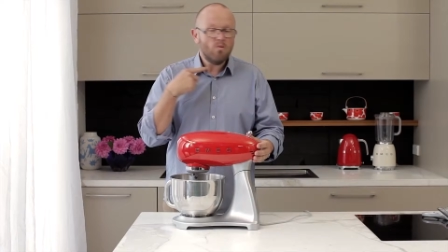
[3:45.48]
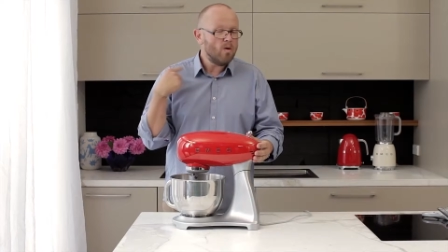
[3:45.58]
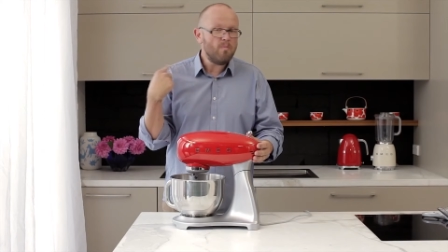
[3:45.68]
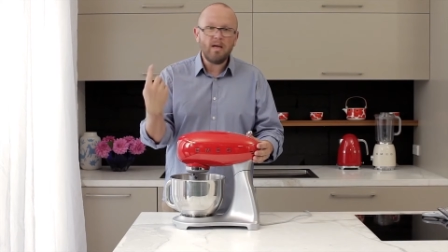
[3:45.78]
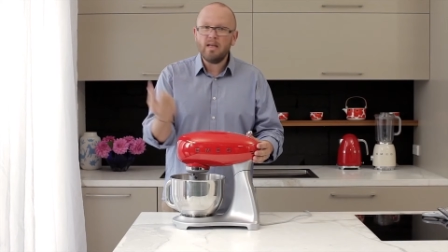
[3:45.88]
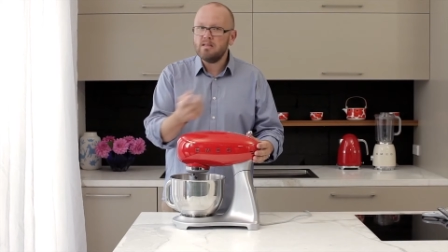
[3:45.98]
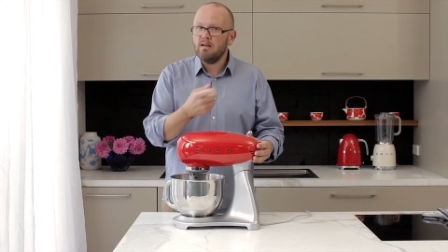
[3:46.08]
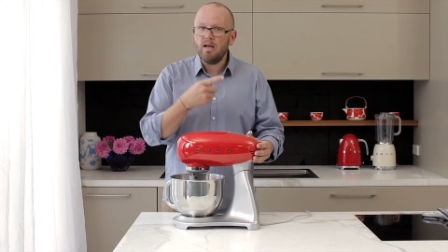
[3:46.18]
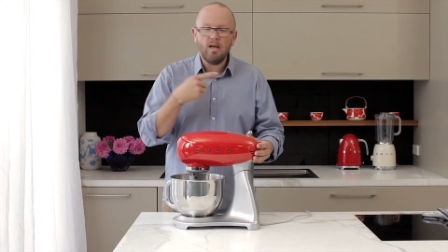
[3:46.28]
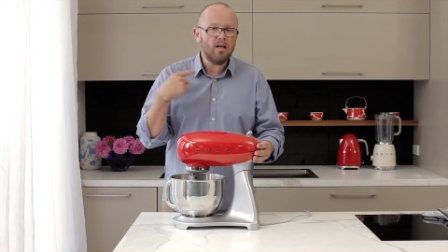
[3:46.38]
whipping, it's
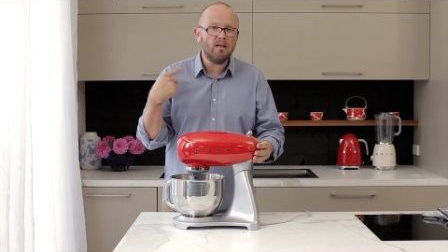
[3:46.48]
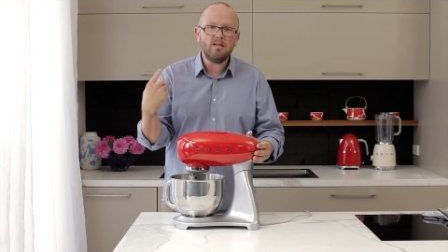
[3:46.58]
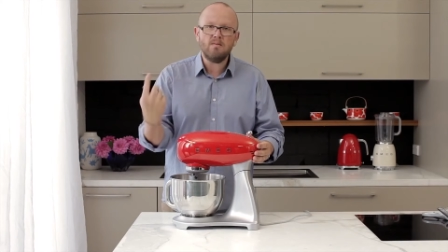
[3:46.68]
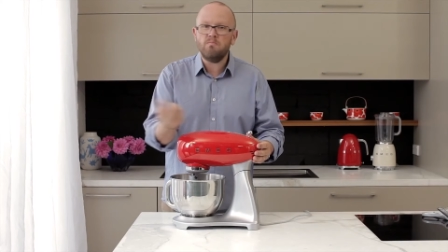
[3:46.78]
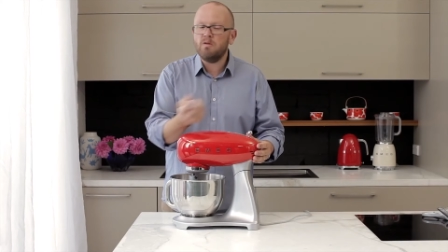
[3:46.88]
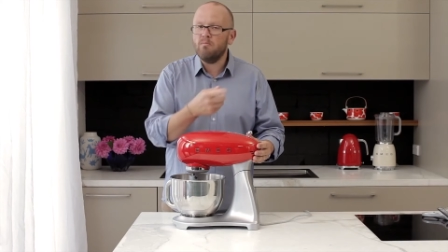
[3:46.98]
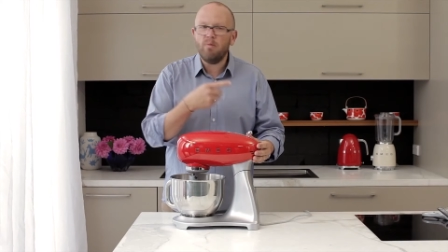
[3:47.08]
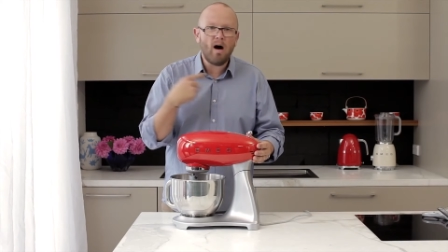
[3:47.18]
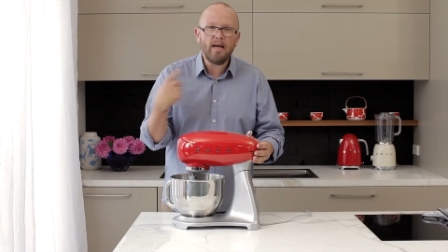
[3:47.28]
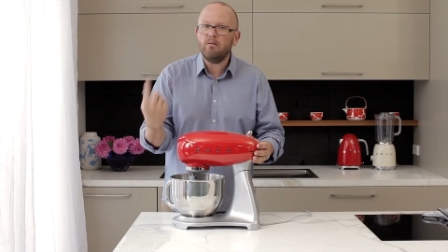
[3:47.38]
kneading, it's
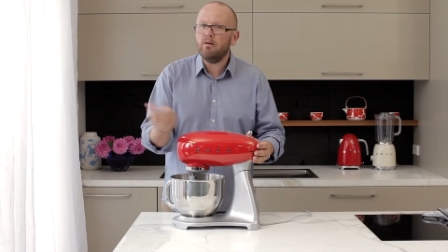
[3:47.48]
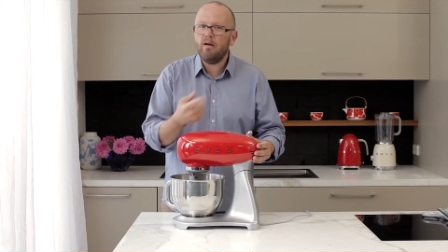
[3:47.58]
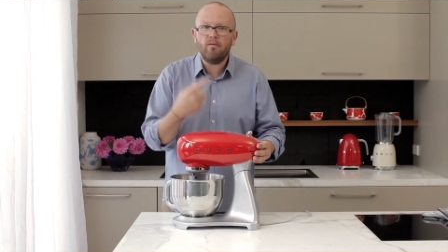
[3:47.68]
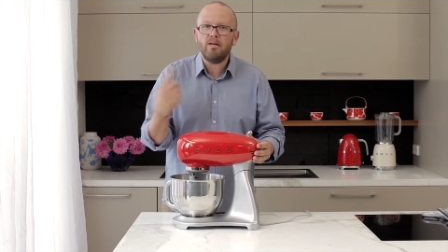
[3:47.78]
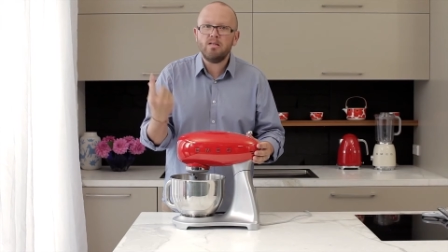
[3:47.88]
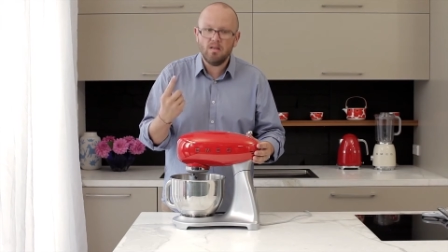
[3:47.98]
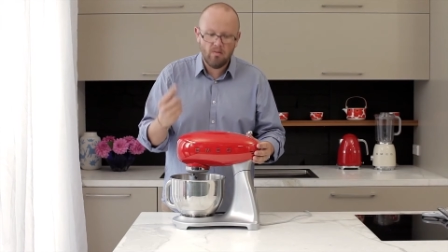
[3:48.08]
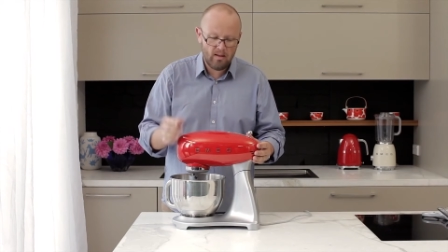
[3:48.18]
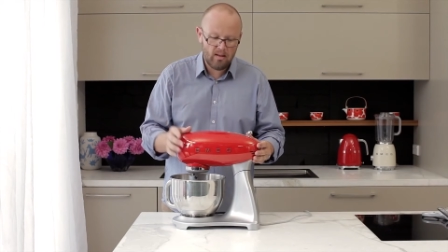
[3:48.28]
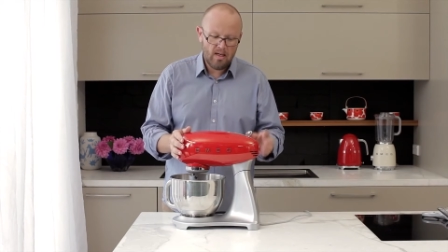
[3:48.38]
combining, whatever it's
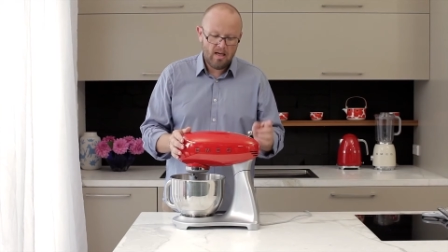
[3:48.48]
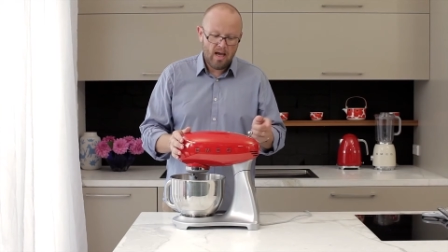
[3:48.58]
doing,